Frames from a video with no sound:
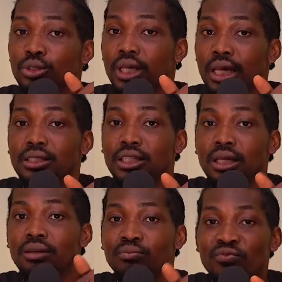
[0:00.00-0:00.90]

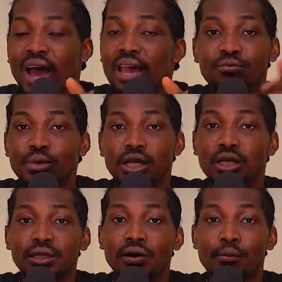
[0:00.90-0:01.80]
85 million
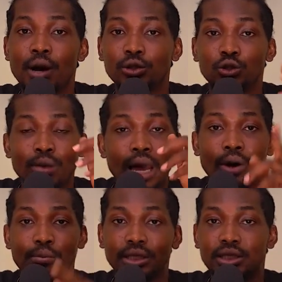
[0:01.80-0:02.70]
thereabout to buy one
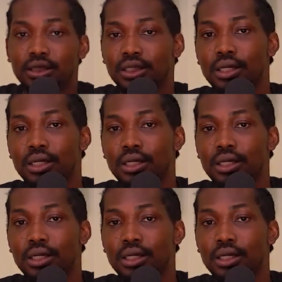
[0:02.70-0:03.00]
BTC.